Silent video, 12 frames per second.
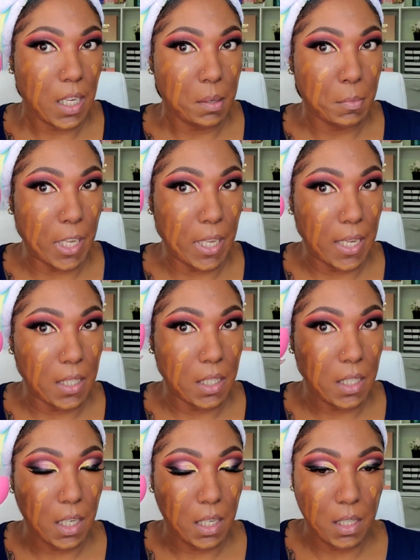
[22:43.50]
and take my
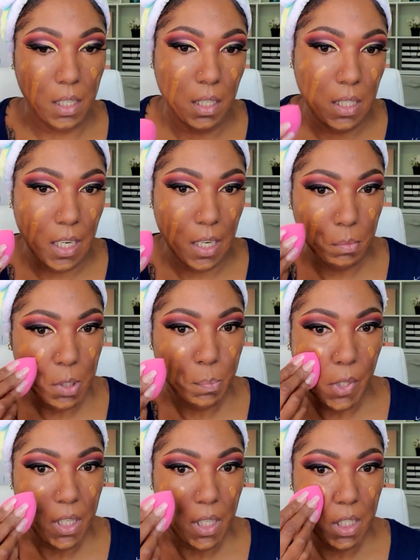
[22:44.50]
handy dandy damp
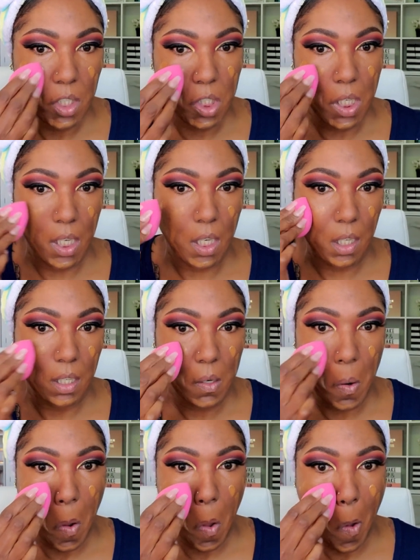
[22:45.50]
sponge
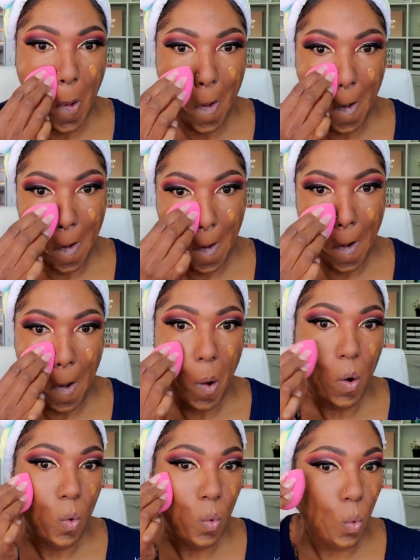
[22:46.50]
and
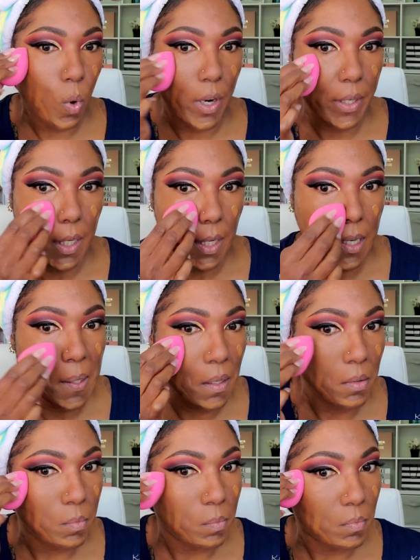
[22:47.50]
work it
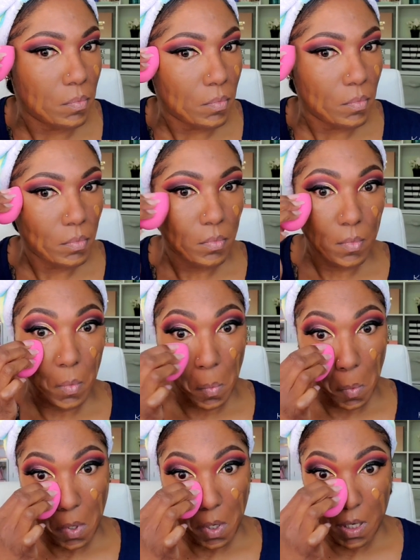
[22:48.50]
in.
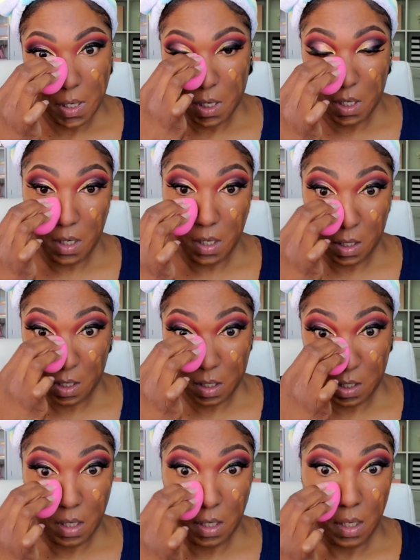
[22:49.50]

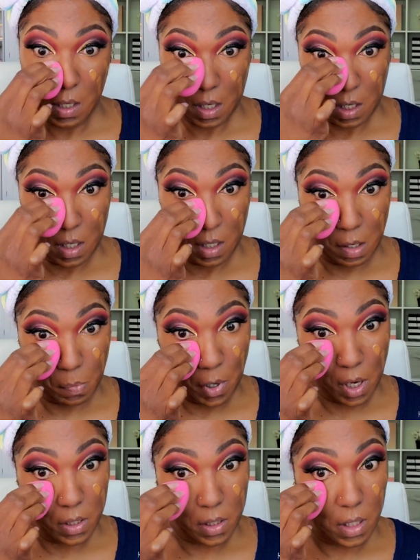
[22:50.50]
And the
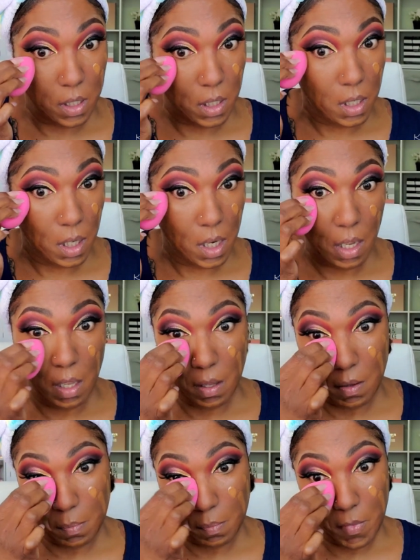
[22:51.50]
parts
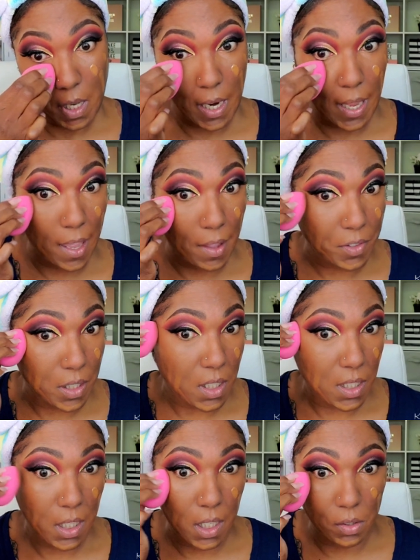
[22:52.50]
um, that I have
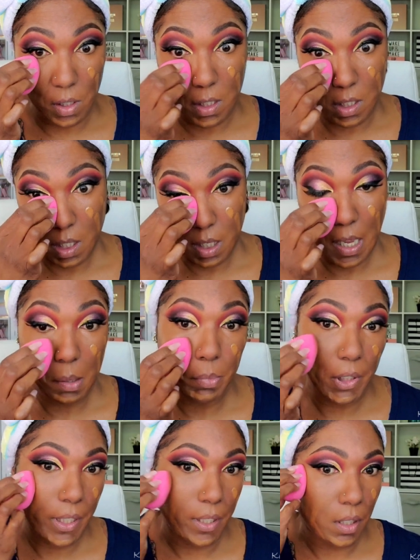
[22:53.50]
concealed, I just kind
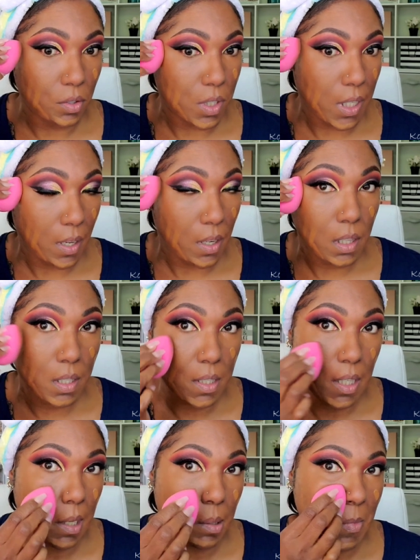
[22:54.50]
of blend those out at the
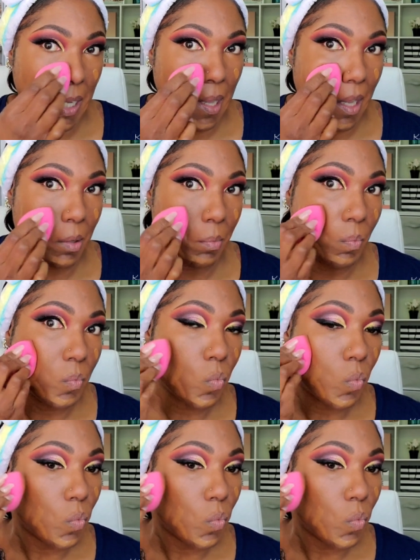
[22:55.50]
same time.